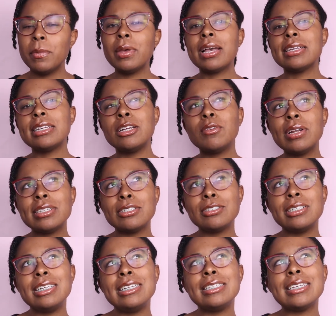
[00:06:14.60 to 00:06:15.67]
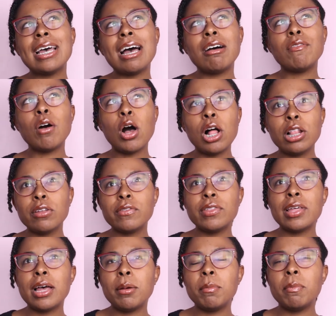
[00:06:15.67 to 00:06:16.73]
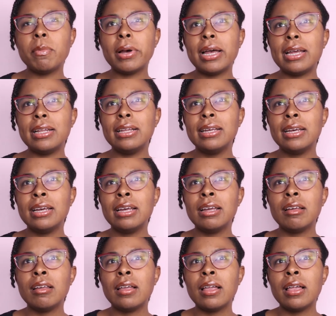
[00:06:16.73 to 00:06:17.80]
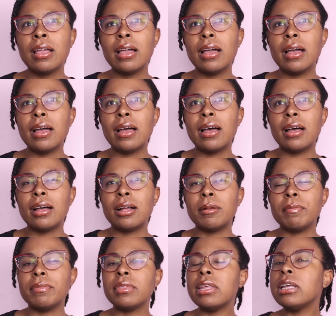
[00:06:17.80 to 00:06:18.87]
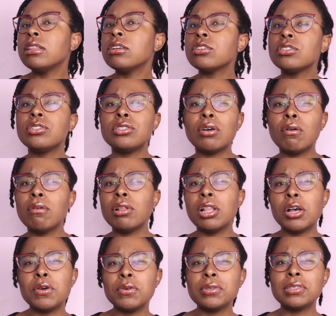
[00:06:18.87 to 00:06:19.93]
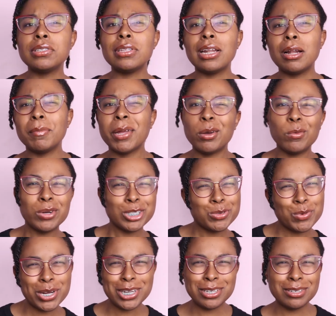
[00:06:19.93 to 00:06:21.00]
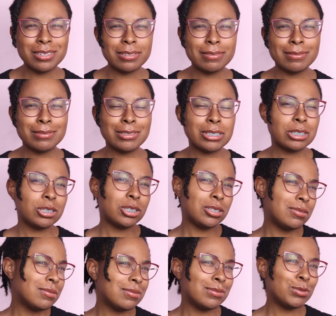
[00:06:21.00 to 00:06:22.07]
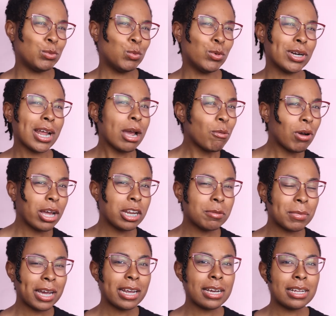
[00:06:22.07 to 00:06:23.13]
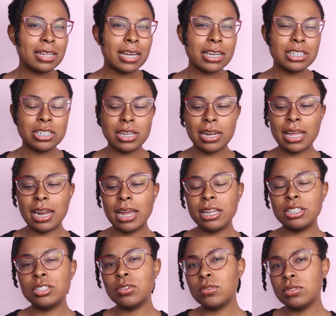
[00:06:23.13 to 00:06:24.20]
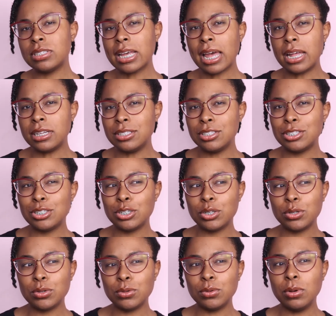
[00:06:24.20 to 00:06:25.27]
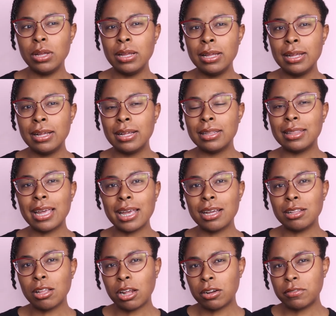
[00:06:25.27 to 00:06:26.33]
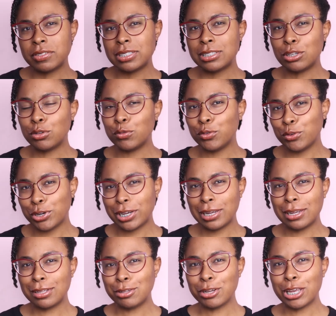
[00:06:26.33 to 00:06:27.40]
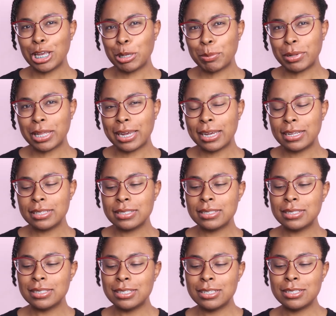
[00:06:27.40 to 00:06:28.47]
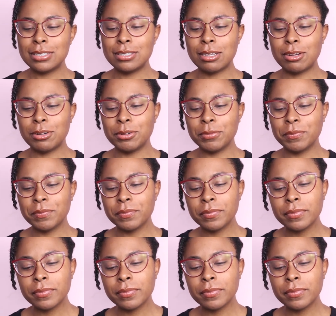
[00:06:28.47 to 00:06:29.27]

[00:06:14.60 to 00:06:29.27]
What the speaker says: because I don't necessarily need to have all of them, but they look so close that I'm like, which one would I want in my collection? And I do tend to like a lot of silvery looking plants. So